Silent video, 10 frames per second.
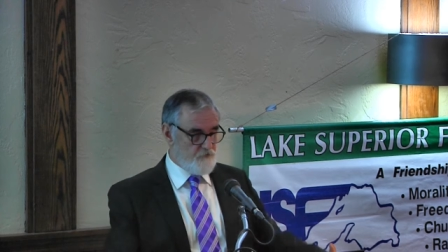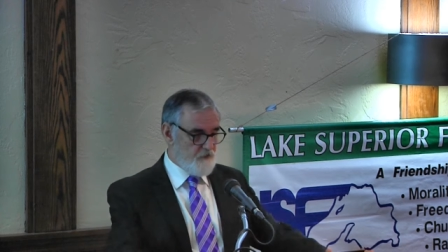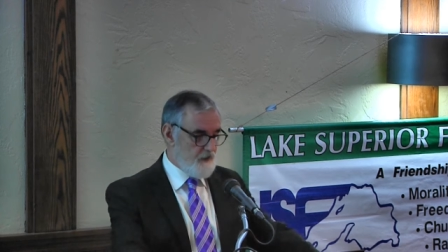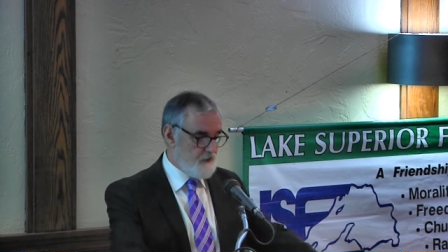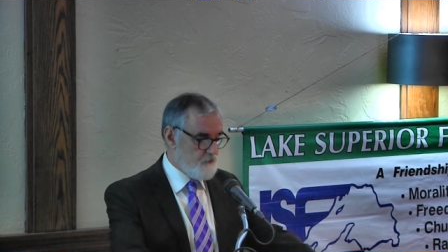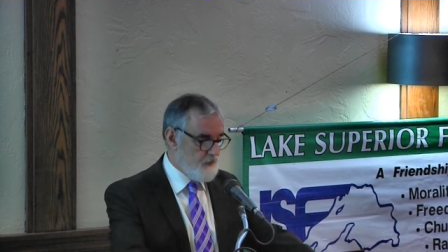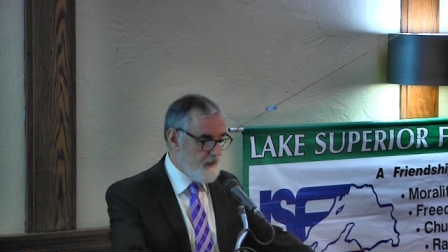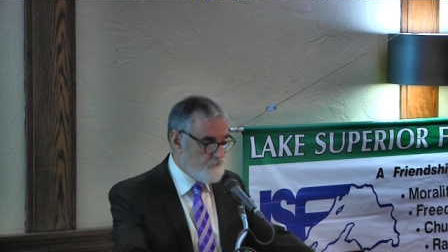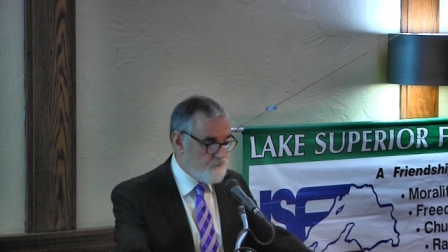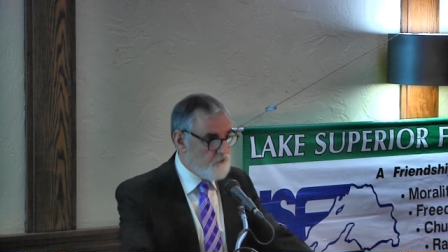sit at your
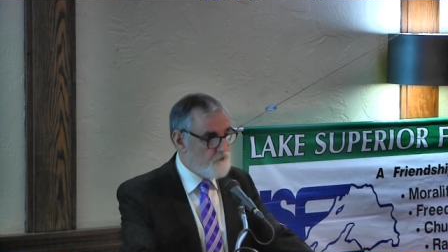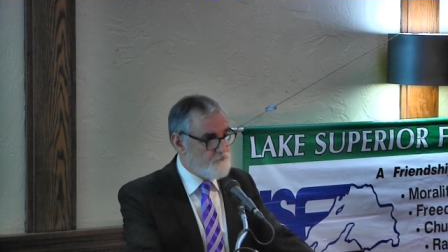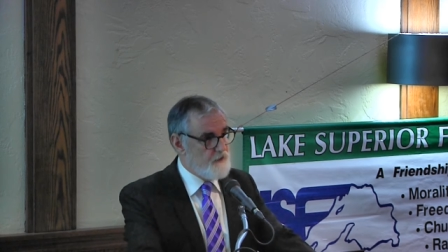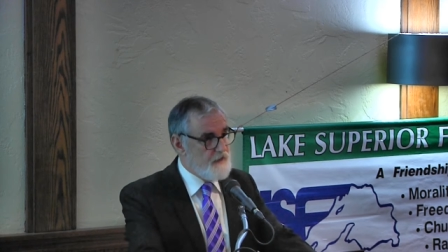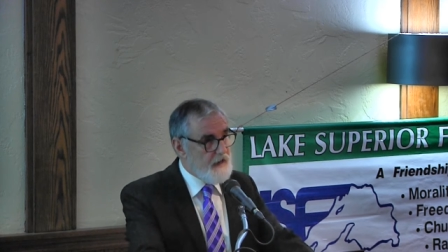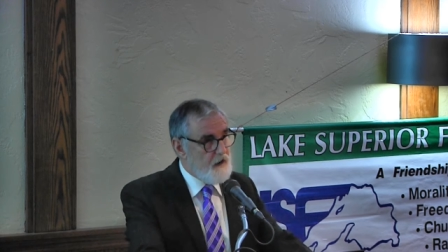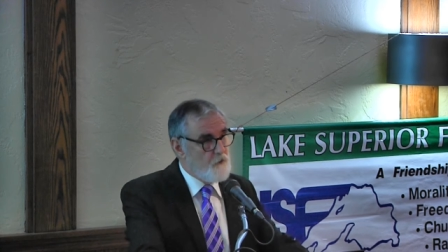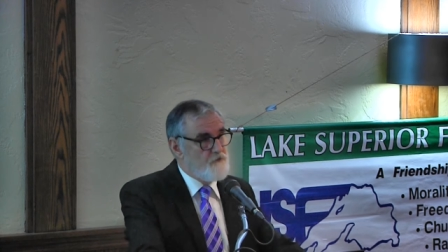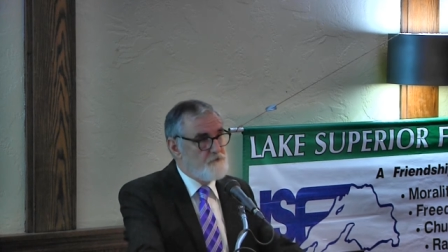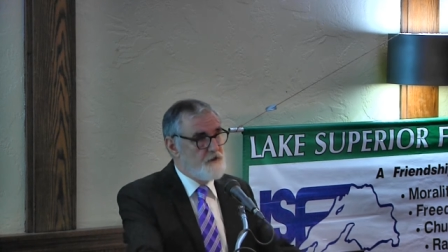desk for eight
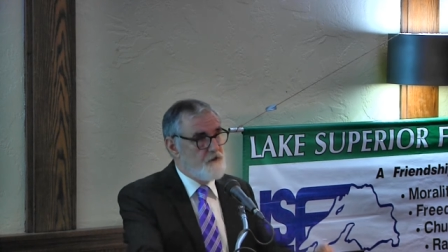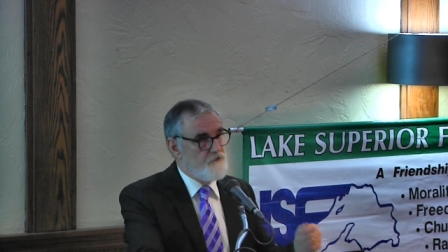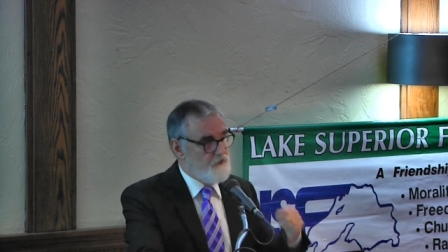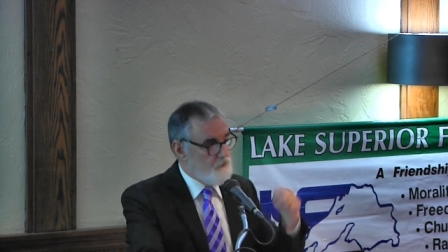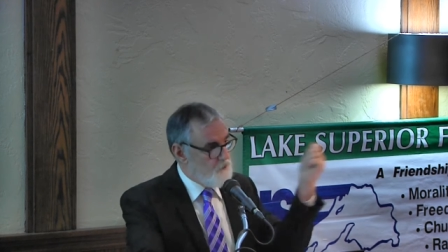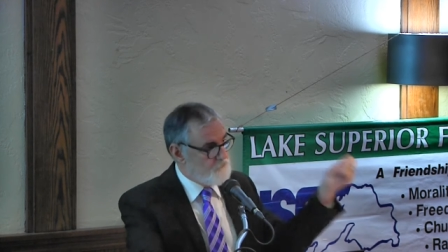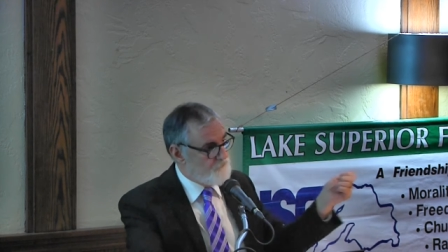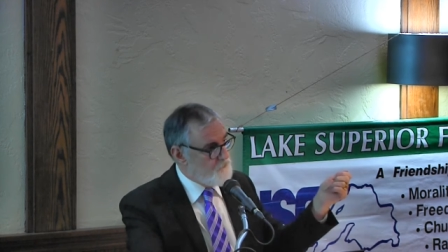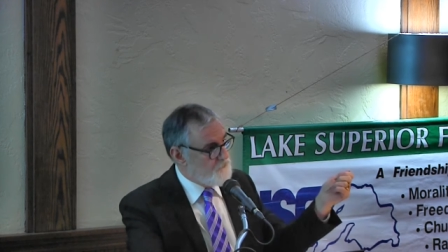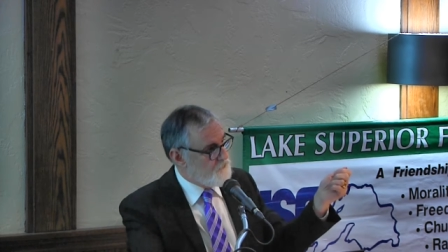hours because they want to
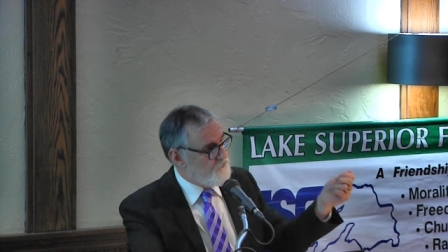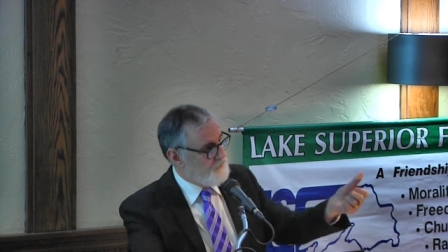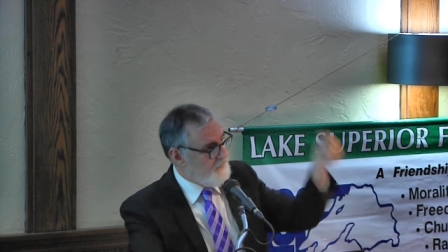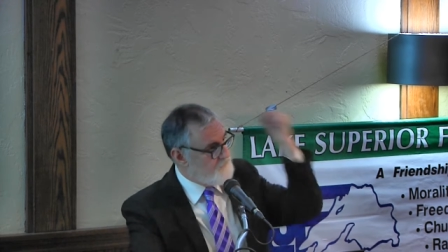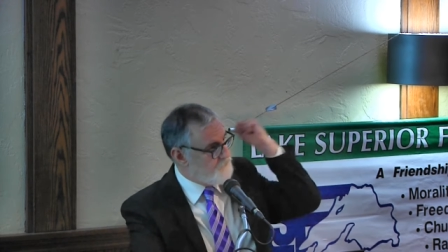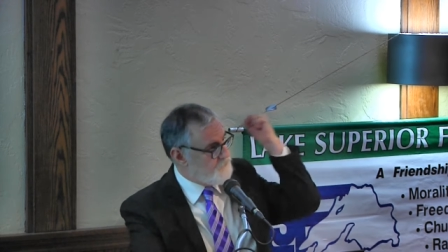phone you and have